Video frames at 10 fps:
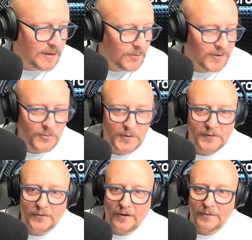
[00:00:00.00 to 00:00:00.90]
why don't we
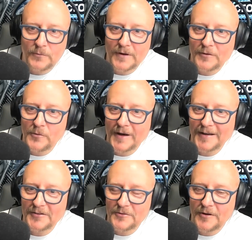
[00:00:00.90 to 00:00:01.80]
start with a quick
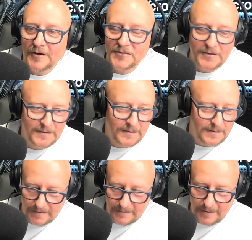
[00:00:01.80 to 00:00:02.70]
introduction
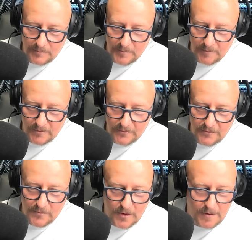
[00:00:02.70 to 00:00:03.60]
and tell people who
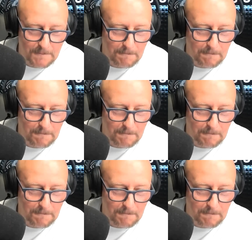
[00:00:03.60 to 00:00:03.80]
you are?